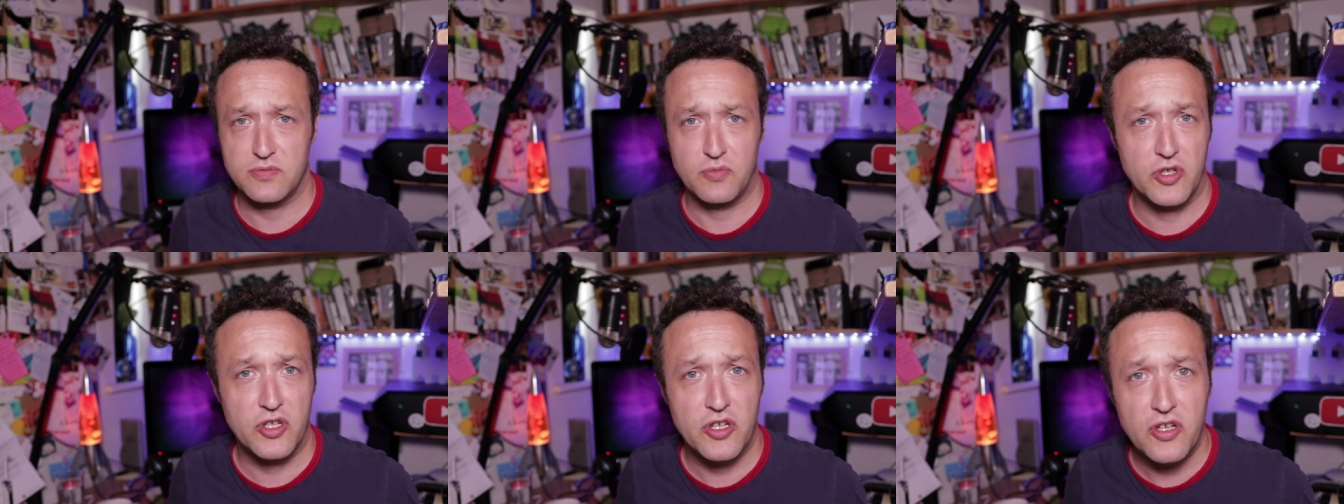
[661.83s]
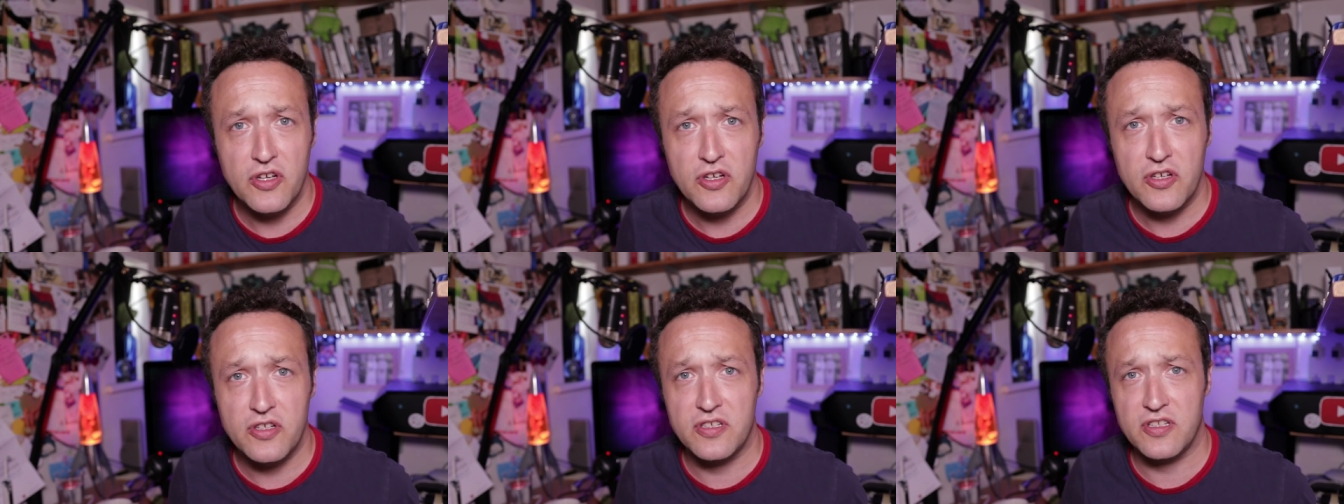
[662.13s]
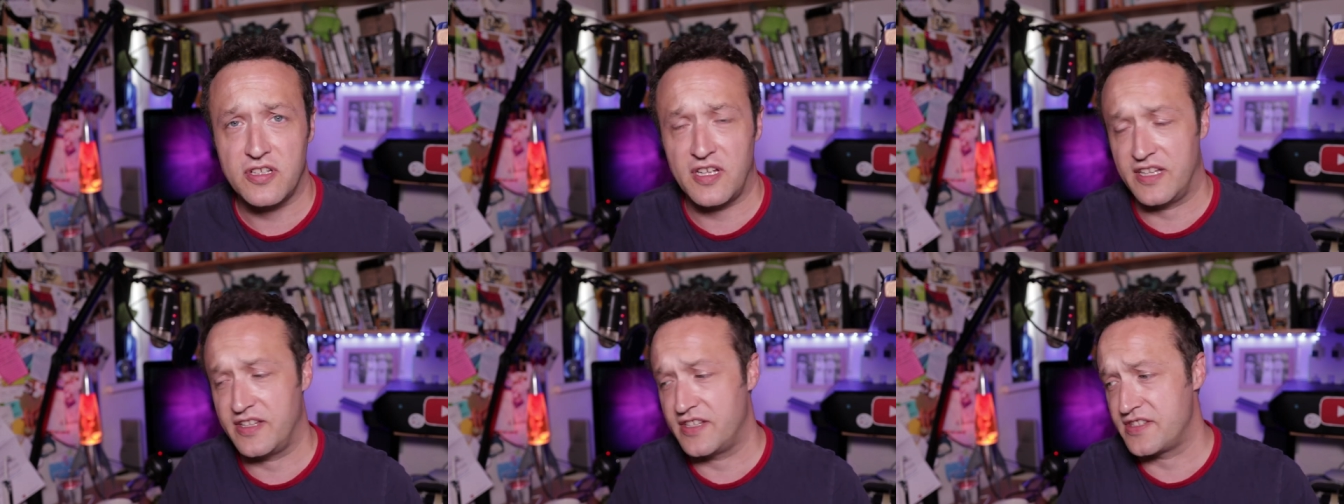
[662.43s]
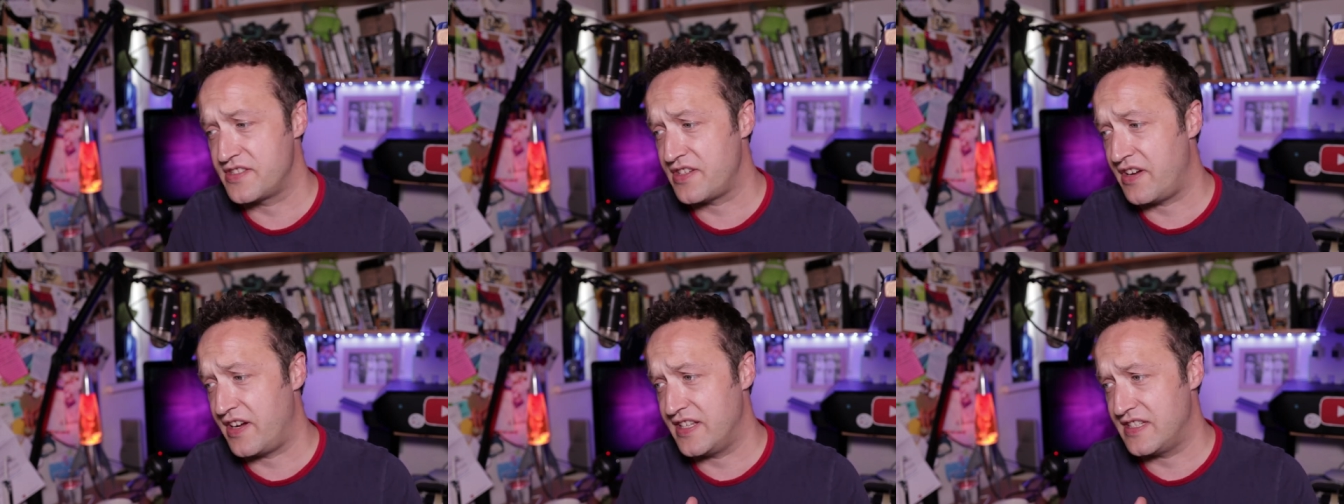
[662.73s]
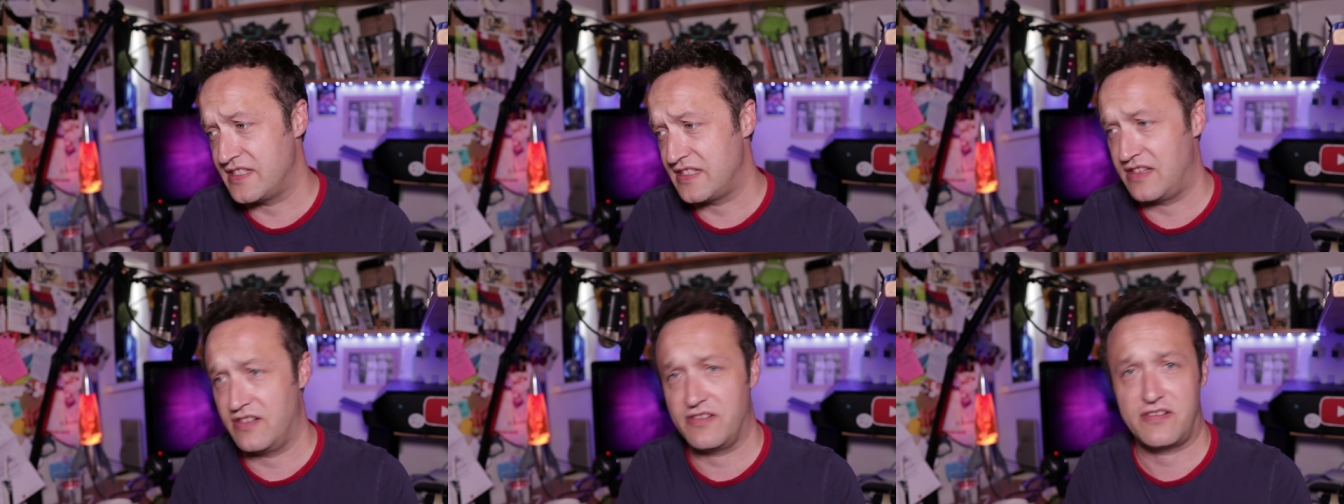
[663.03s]
were good and the
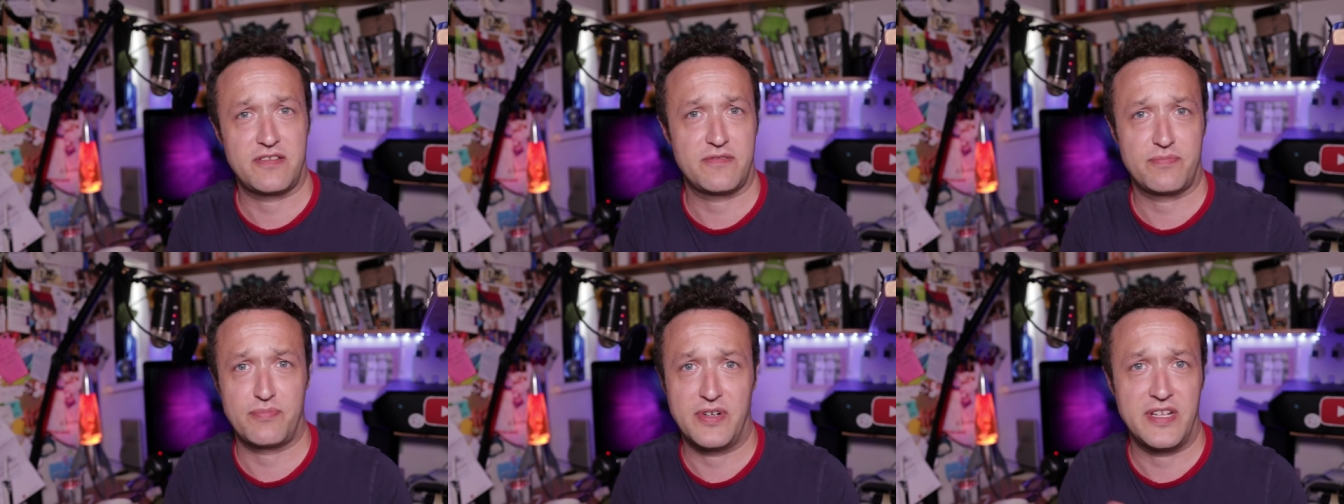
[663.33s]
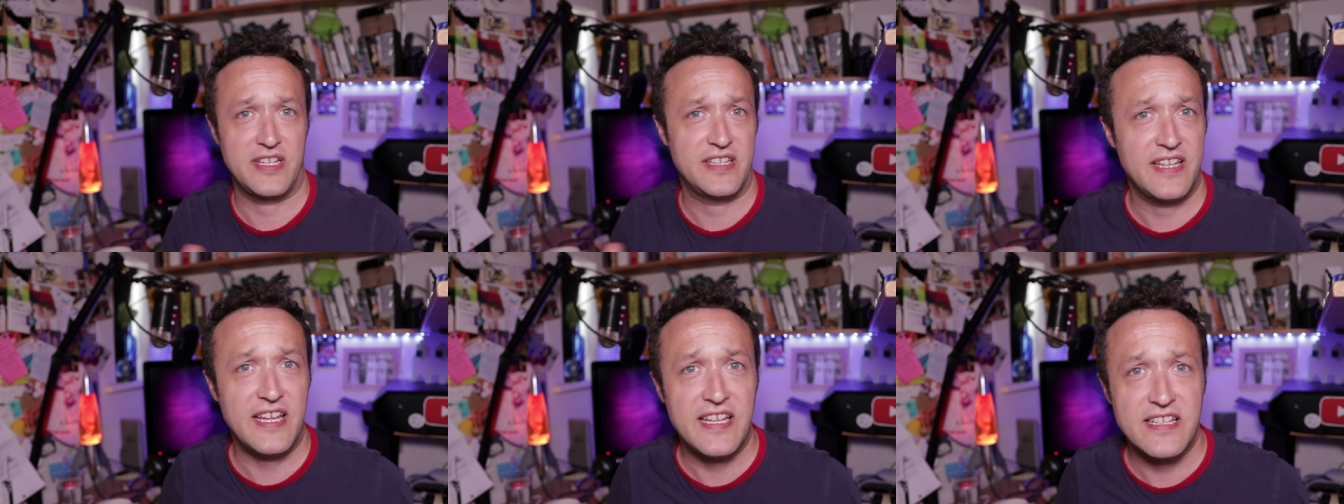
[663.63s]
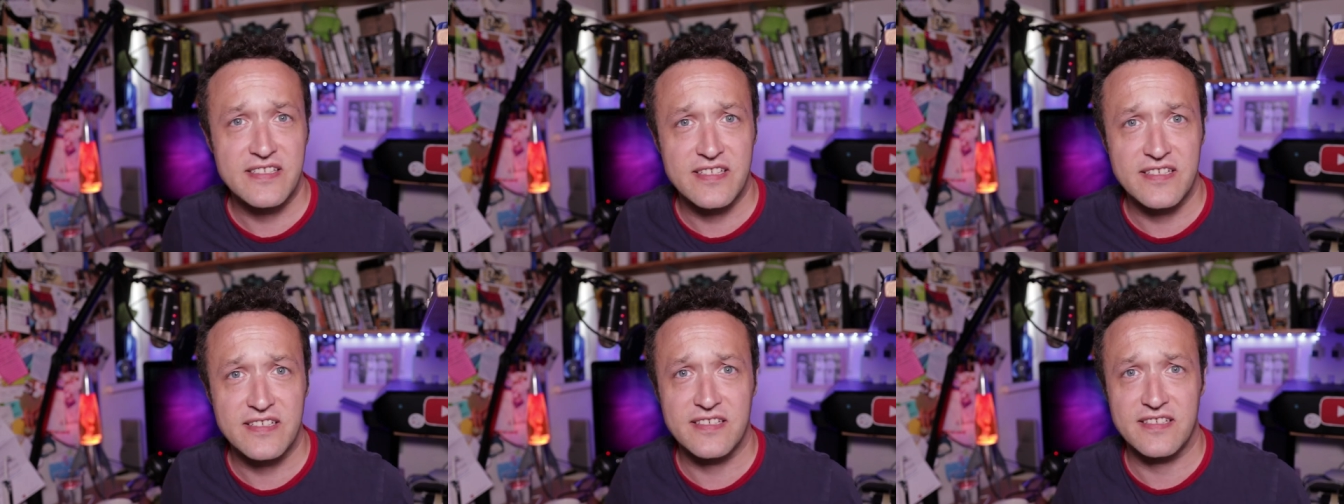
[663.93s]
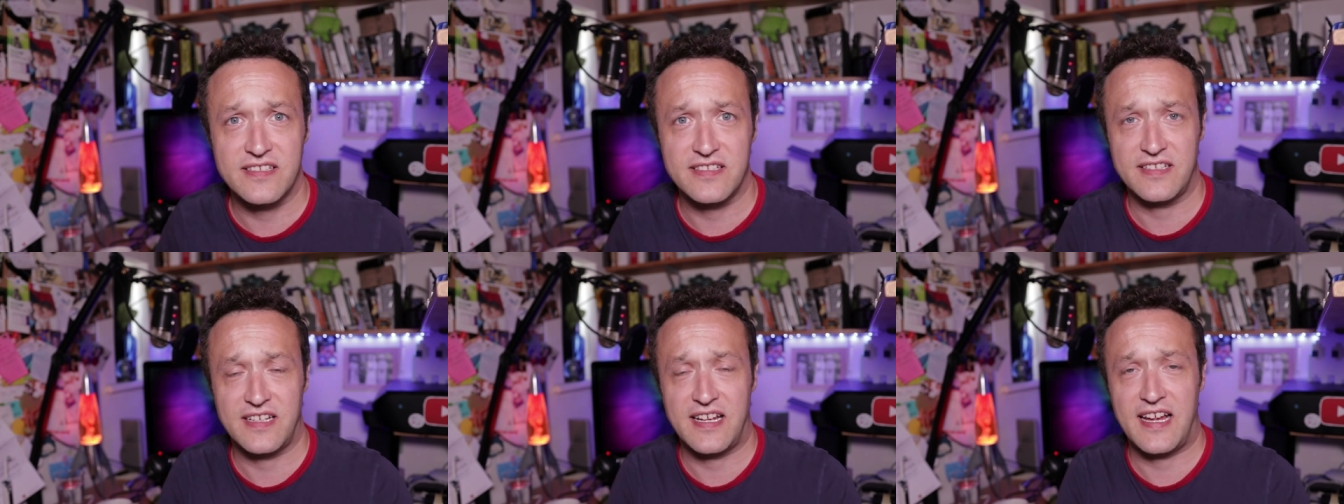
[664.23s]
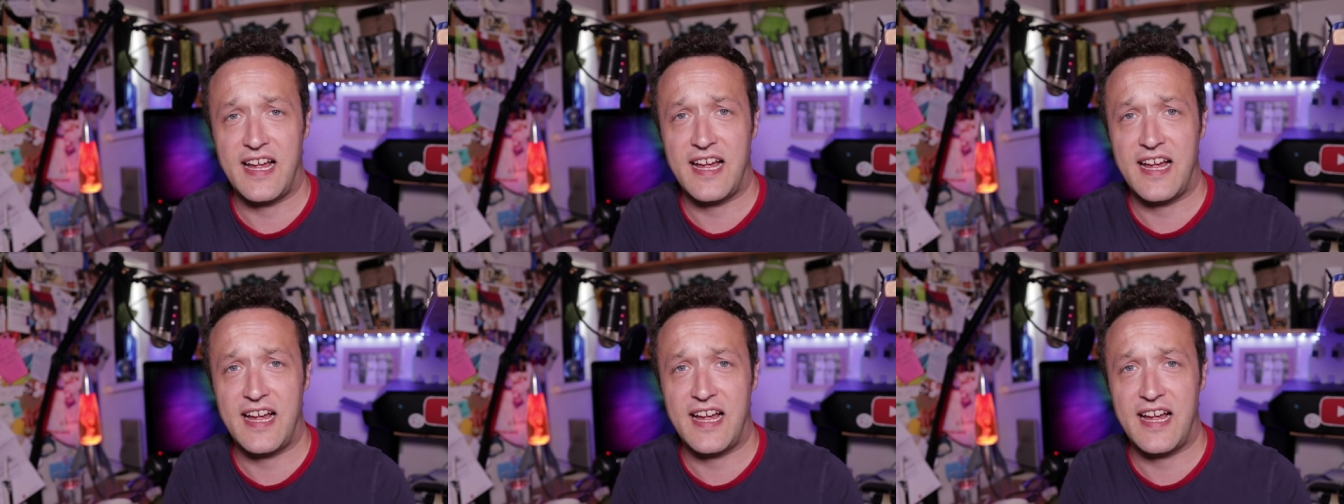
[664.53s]
sites looked pretty decent.